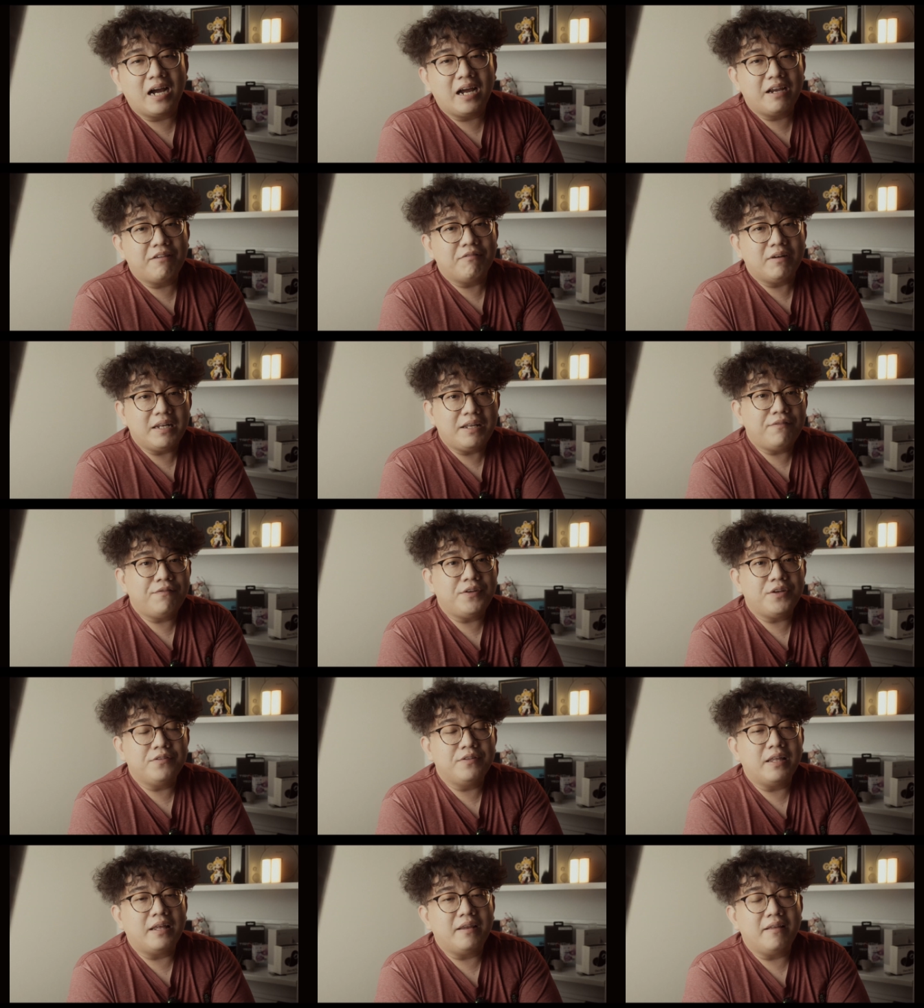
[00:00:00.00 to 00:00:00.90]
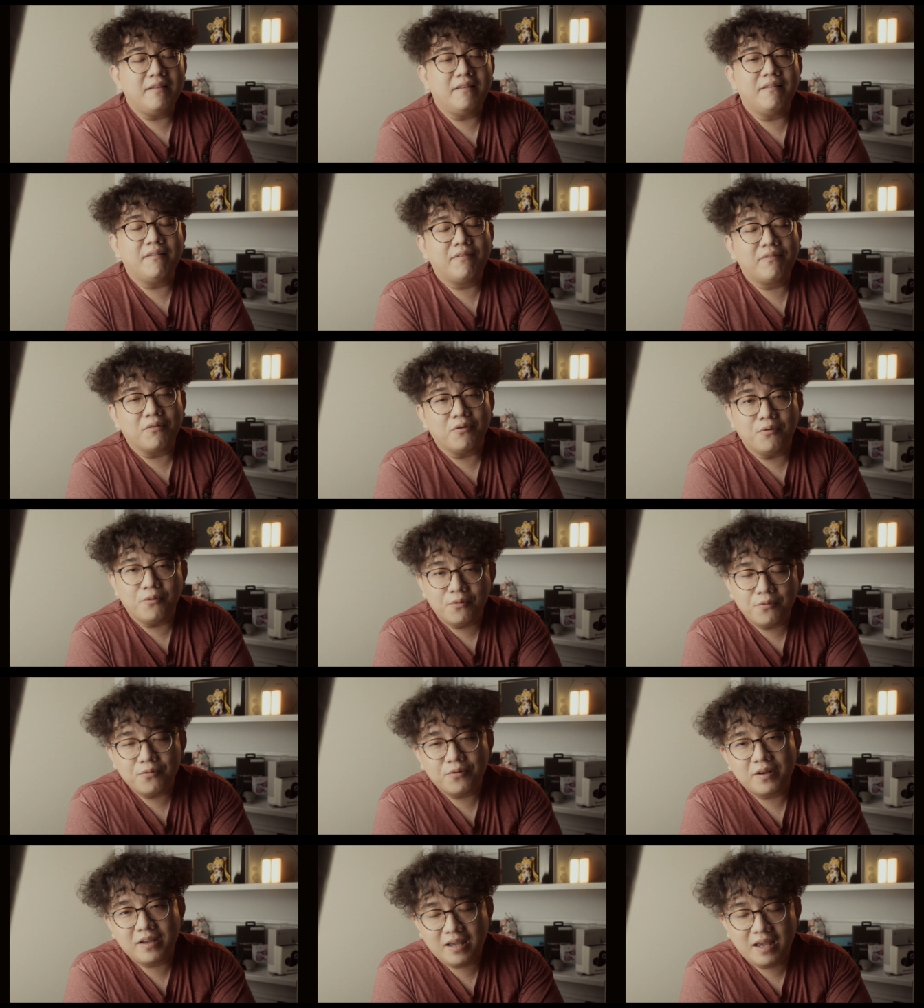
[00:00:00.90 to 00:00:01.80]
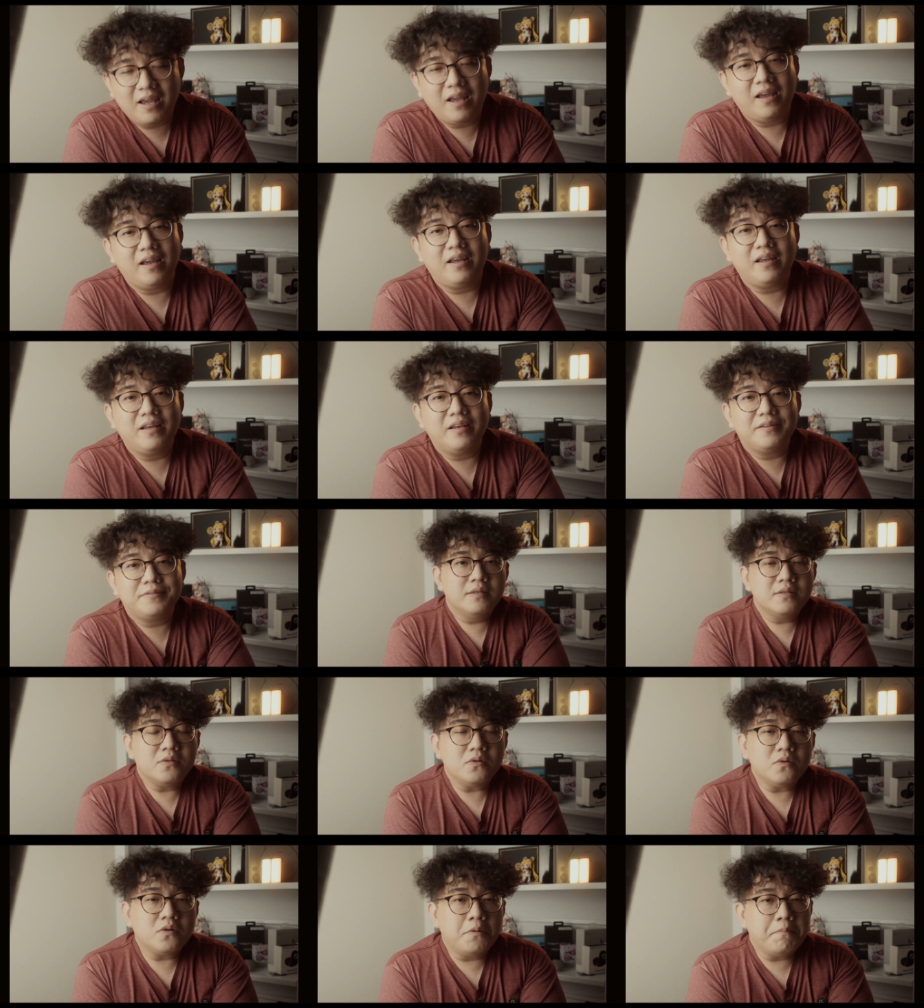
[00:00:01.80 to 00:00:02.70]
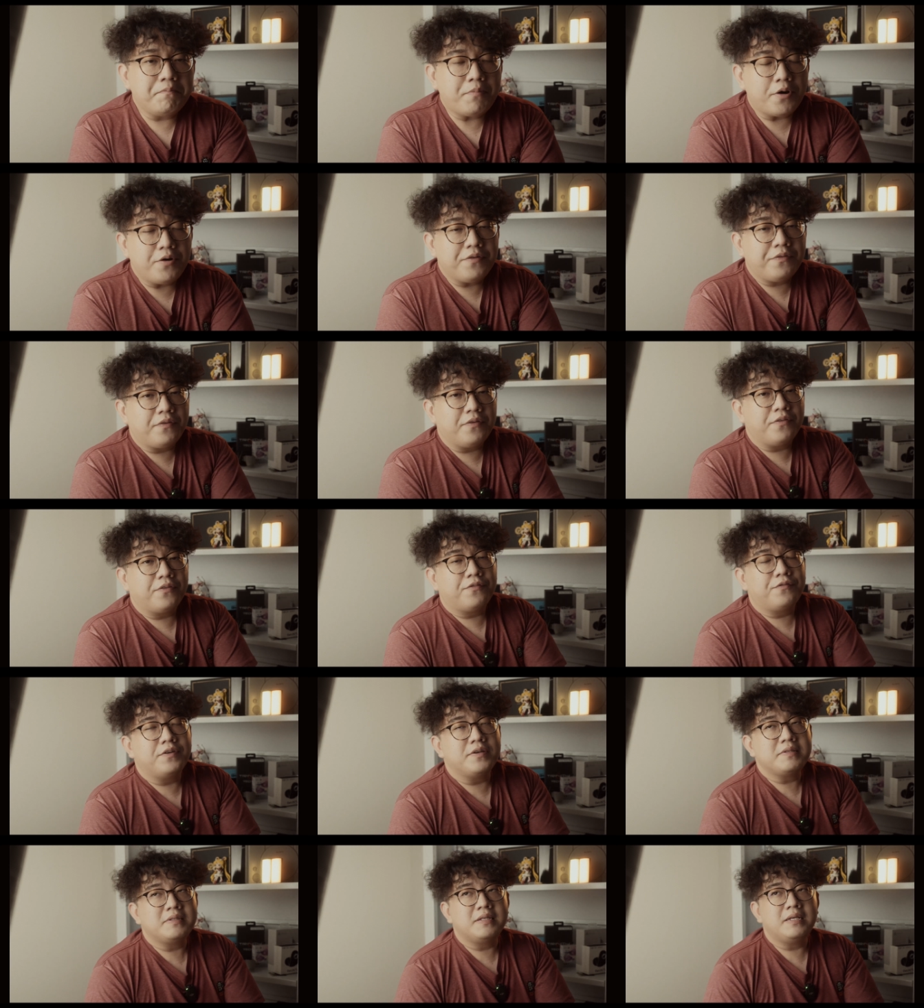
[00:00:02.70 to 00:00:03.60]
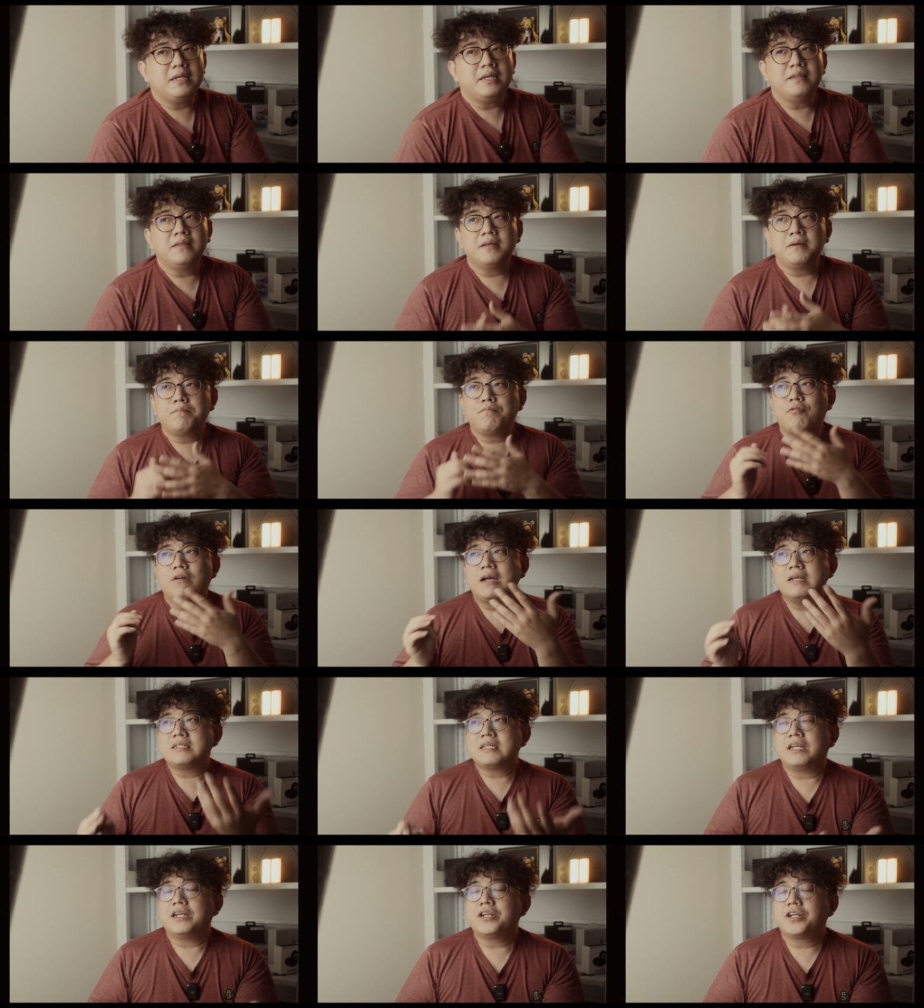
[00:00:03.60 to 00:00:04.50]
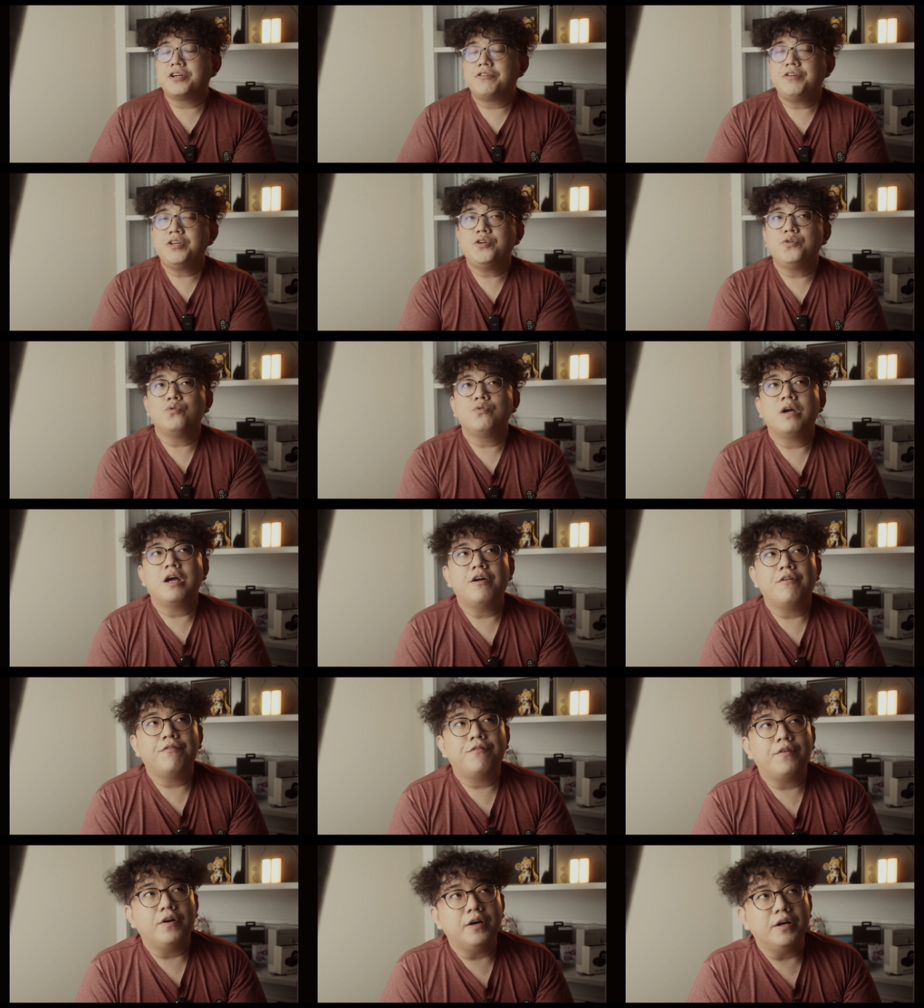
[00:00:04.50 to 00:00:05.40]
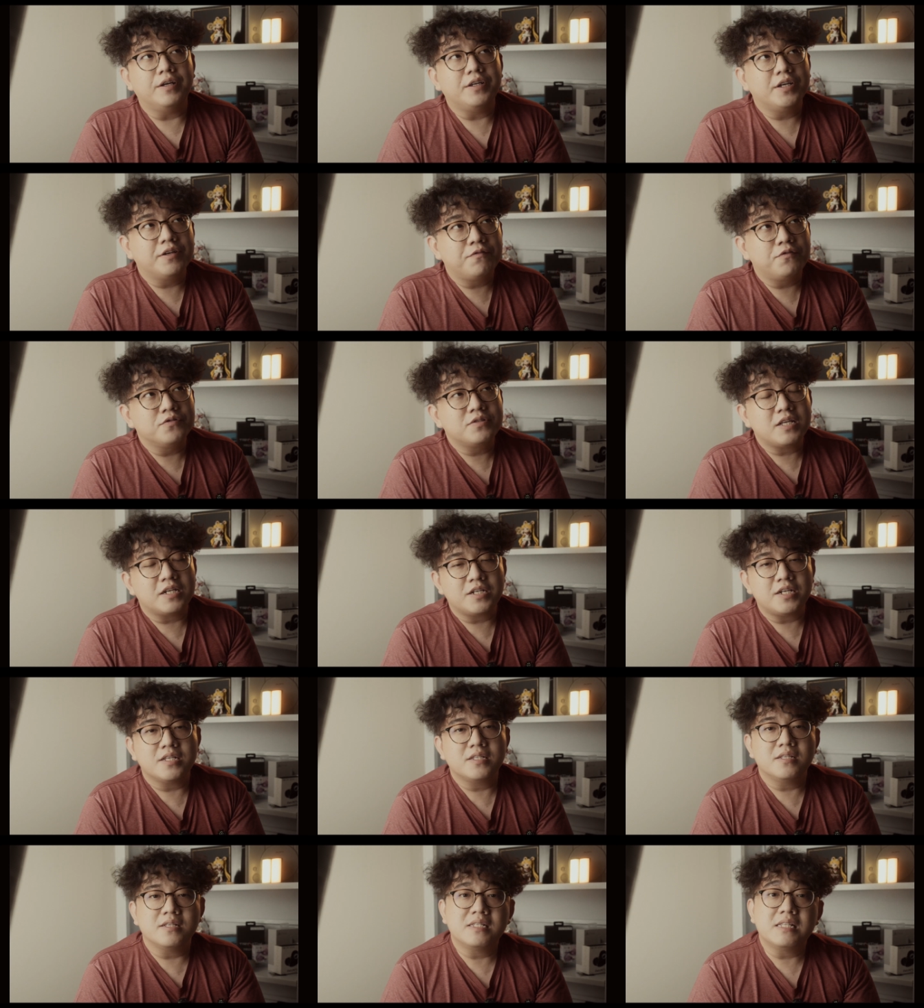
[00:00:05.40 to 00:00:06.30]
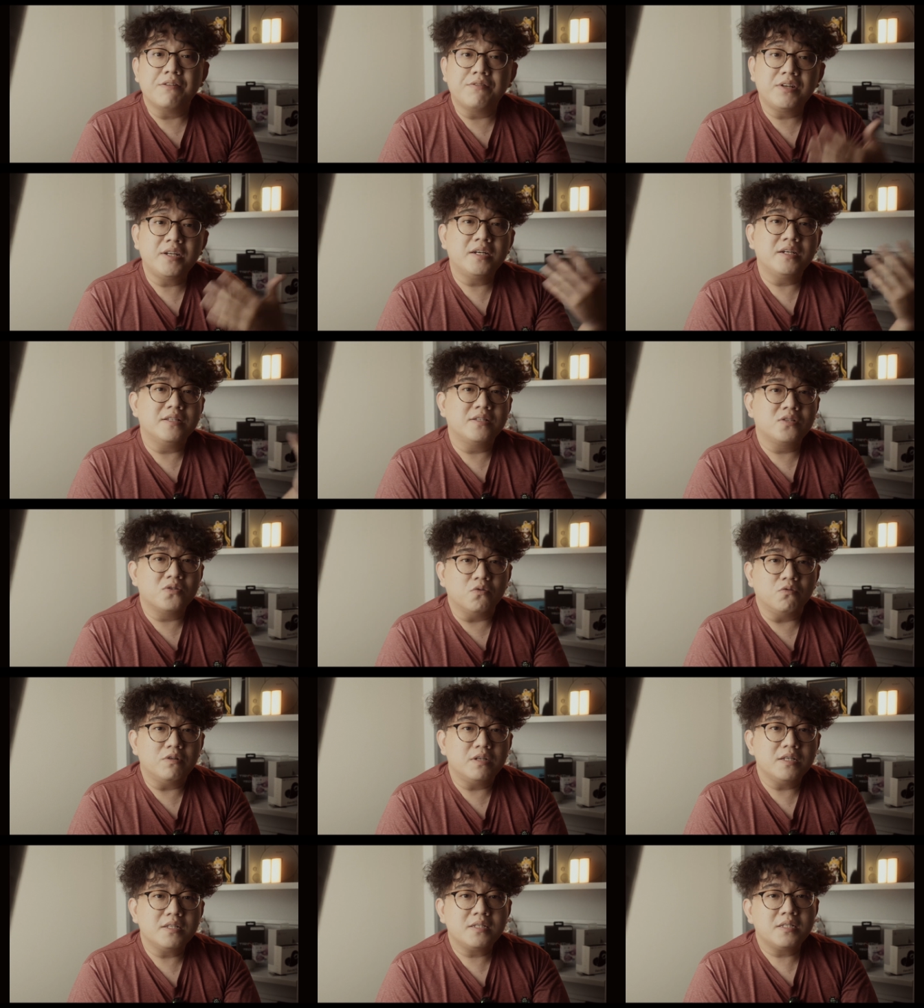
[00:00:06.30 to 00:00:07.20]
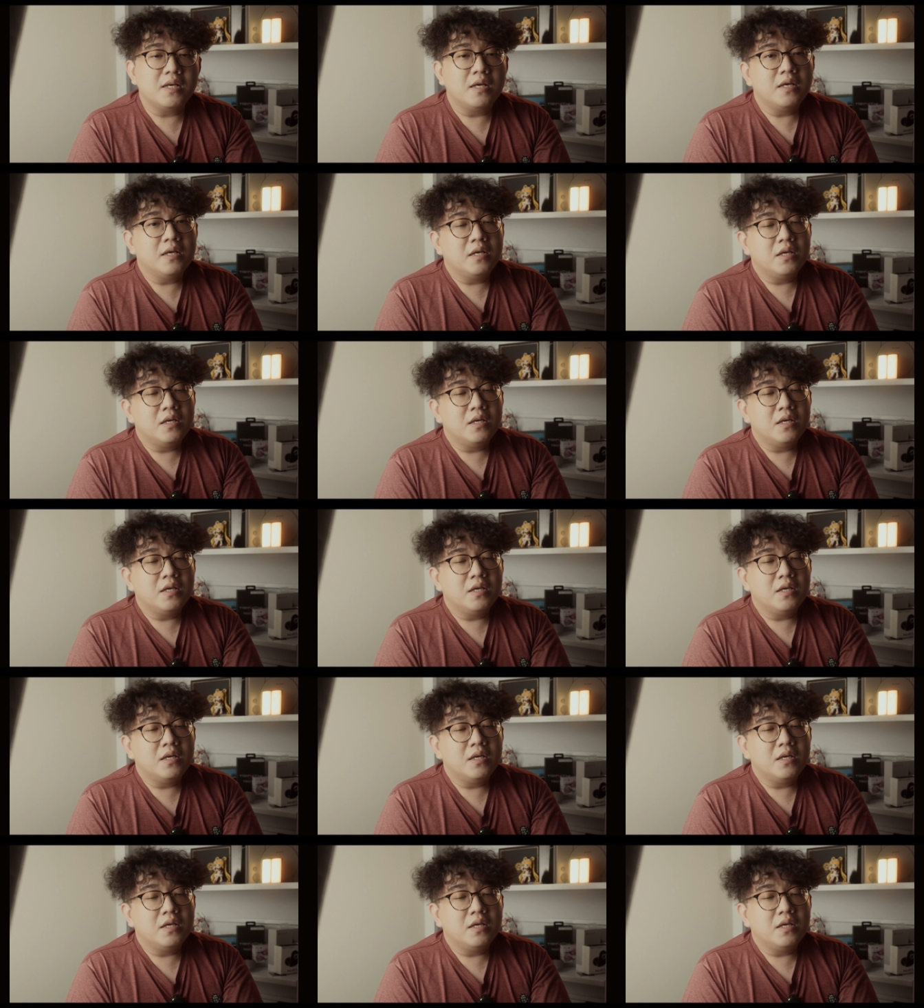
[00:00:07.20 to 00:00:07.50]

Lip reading: I really feel that it is okay. So comparisons, firstly in the price category you have earphones such as the 7Hz Sonus.